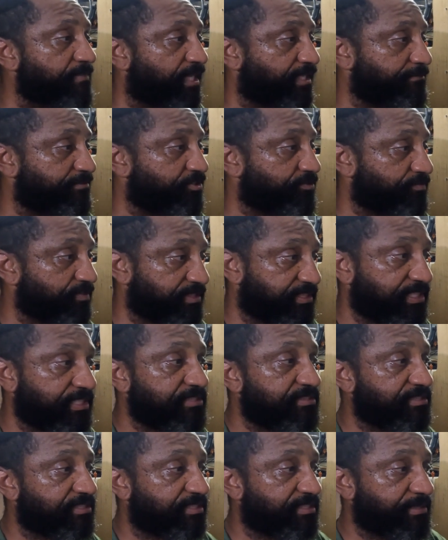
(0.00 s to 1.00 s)
and
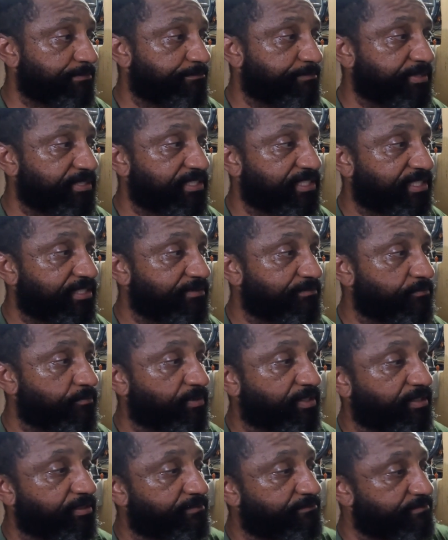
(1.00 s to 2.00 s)
strategically put it
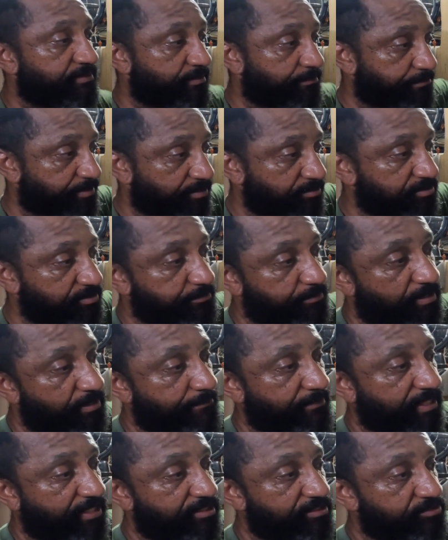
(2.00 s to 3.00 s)
where the bilge
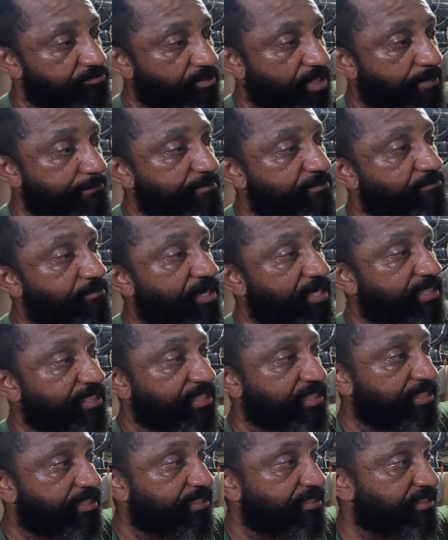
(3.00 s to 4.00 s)
pump, I could drop it right
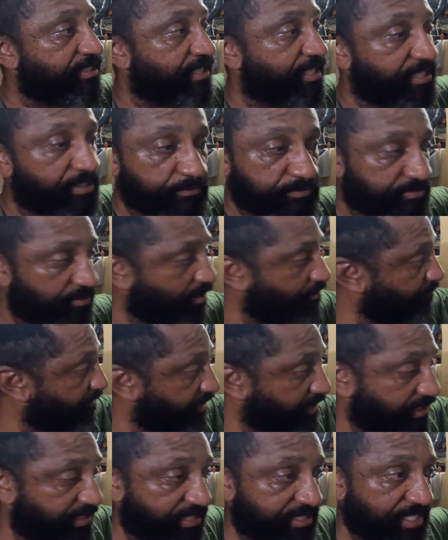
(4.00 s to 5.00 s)
in, and it was
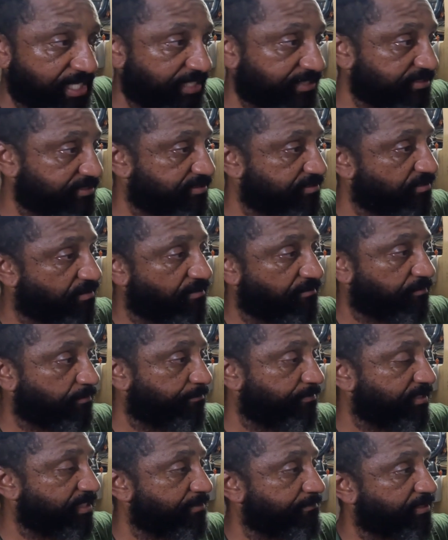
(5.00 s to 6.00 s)
already connected to all the
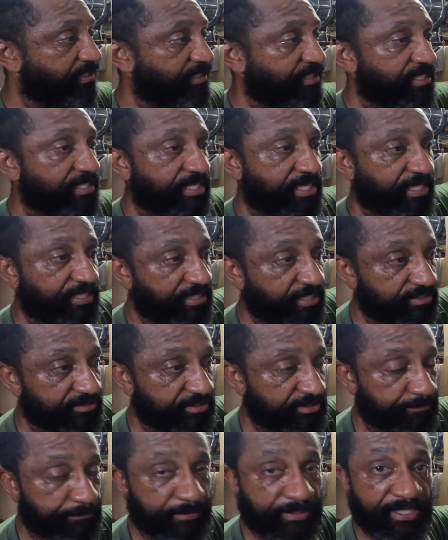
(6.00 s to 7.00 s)
plumbing, and then
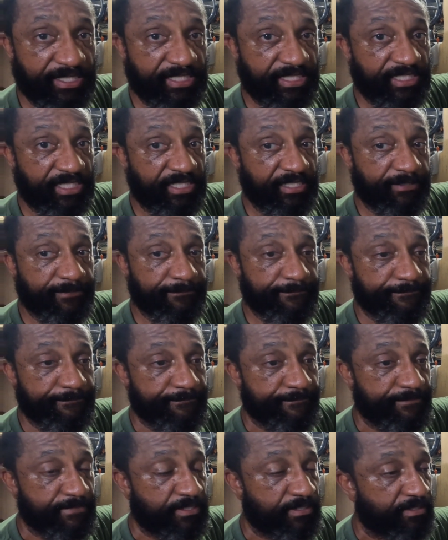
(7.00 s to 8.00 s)
just plug it in
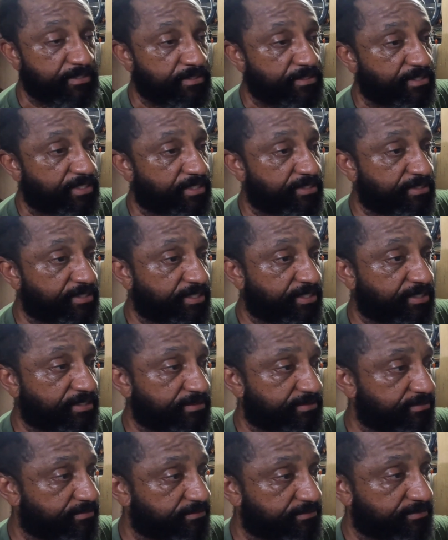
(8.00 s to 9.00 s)
and
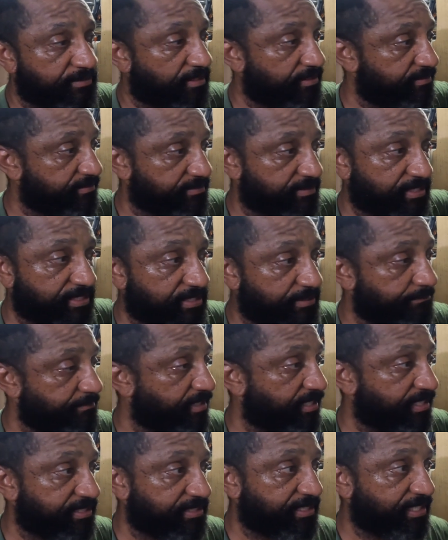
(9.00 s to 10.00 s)
then hit the
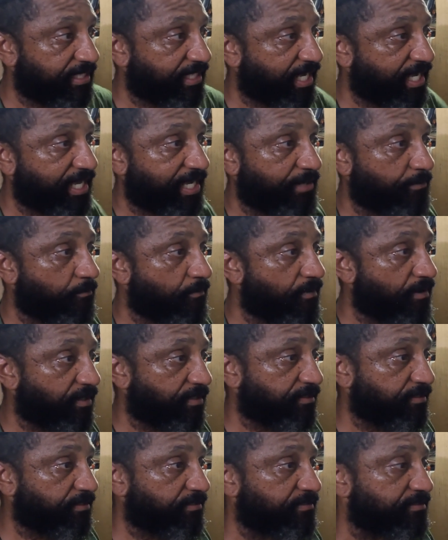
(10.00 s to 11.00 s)
button and I had
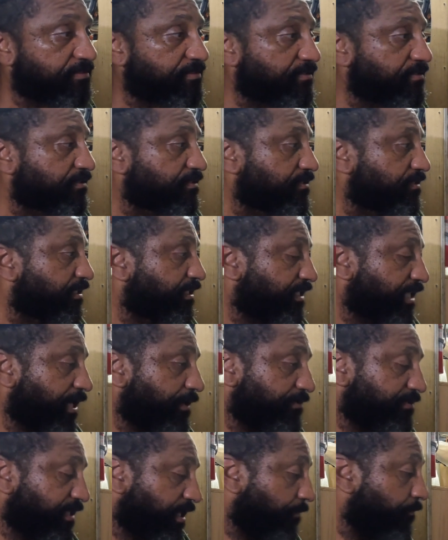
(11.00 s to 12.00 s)
water. And
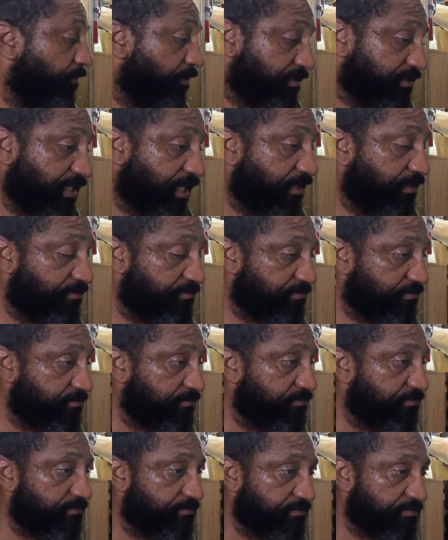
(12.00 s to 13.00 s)
that worked out
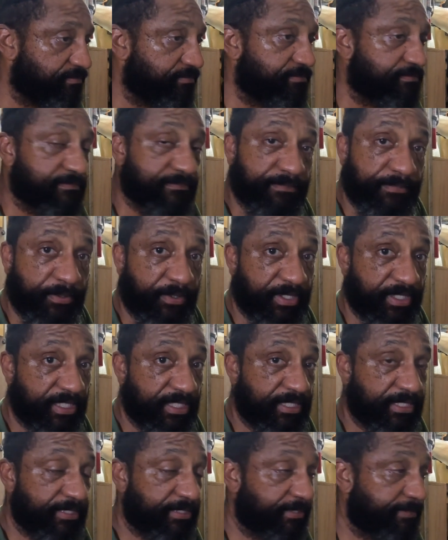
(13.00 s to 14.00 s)

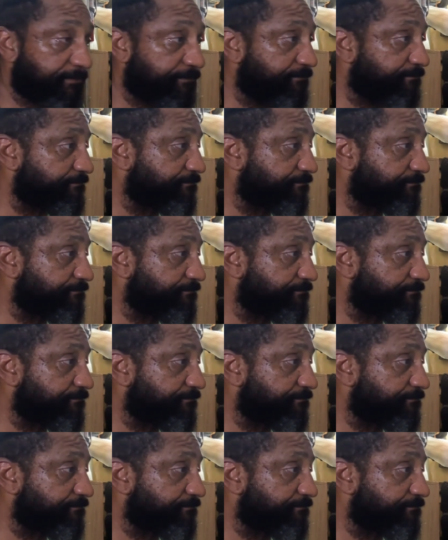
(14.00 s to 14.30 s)
pretty good.